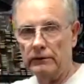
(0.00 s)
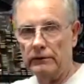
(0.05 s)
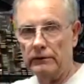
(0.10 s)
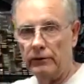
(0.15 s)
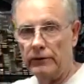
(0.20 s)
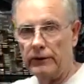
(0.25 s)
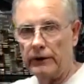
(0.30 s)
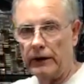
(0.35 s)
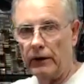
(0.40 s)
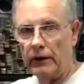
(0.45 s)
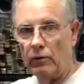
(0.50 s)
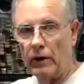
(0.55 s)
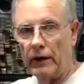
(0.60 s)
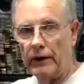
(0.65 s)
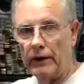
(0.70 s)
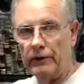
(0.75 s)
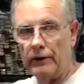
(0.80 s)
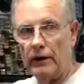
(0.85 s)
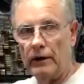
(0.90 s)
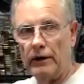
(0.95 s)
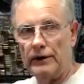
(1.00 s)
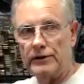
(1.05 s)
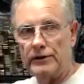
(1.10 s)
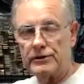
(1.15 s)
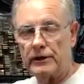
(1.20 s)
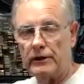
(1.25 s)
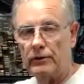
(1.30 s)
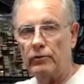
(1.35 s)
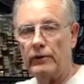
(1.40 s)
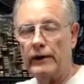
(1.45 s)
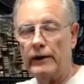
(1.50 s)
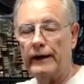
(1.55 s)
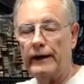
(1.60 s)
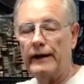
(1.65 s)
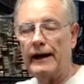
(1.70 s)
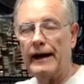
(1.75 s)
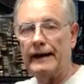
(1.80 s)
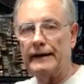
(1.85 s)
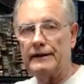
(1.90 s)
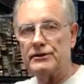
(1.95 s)
Okay, wiring harness get red
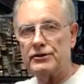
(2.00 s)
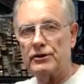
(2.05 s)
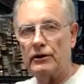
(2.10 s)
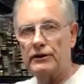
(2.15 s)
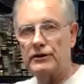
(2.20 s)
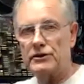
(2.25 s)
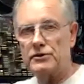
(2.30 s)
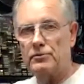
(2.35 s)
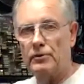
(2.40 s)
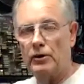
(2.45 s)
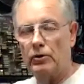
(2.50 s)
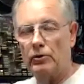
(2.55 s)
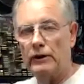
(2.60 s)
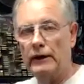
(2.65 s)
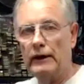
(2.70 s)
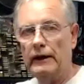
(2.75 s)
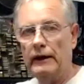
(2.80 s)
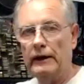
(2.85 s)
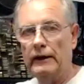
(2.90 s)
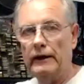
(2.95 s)
hot, start smoke,